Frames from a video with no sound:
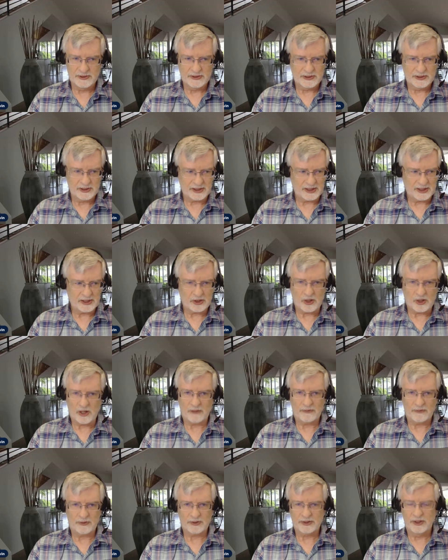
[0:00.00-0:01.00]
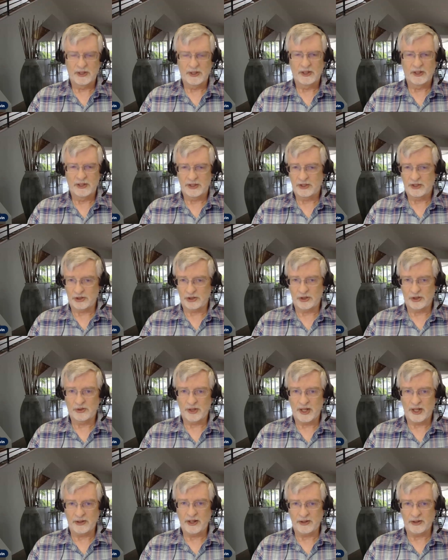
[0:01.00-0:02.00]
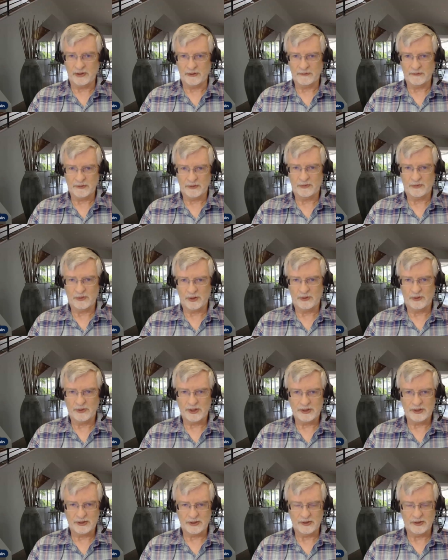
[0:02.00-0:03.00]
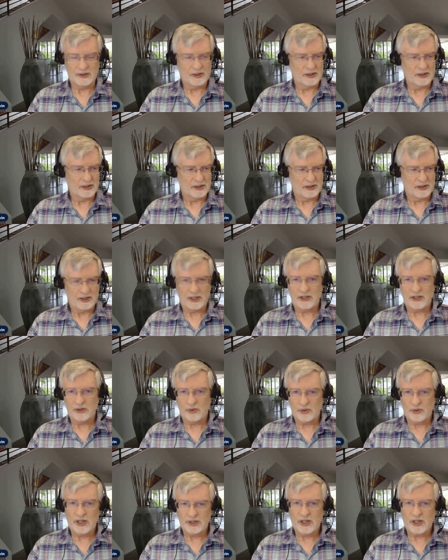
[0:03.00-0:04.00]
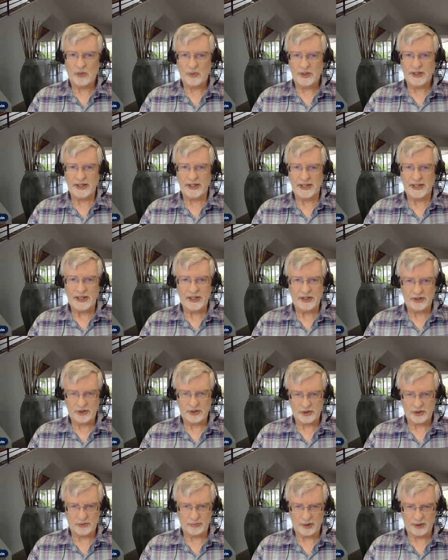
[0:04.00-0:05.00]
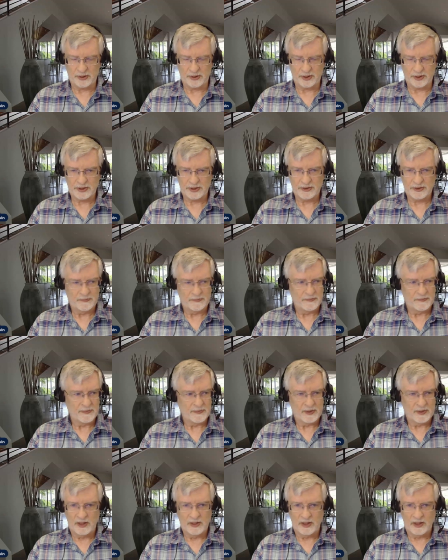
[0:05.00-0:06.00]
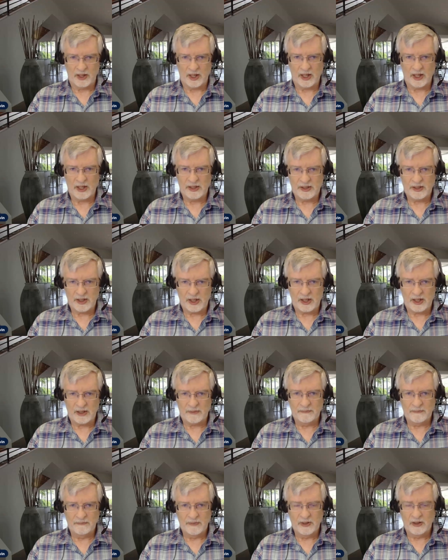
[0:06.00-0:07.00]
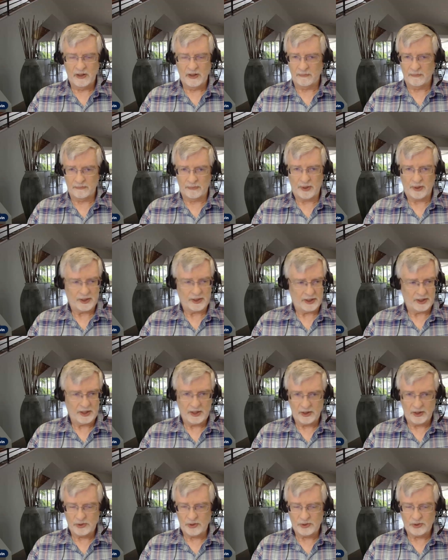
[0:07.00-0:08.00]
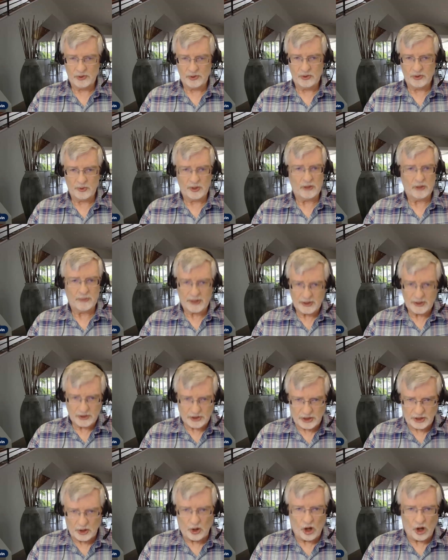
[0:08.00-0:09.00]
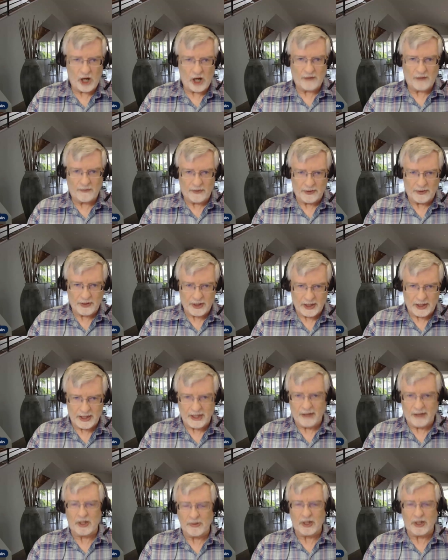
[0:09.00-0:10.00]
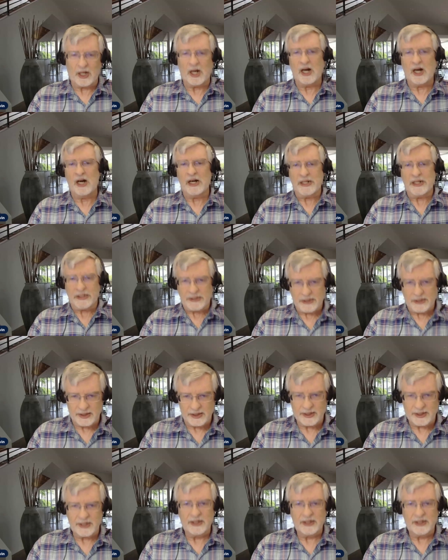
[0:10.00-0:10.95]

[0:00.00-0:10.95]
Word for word: God offers, He's slow to anger for a reason. He doesn't, He's not willing that any should perish. And um, but he knows who will, but he's still offering to them constantly,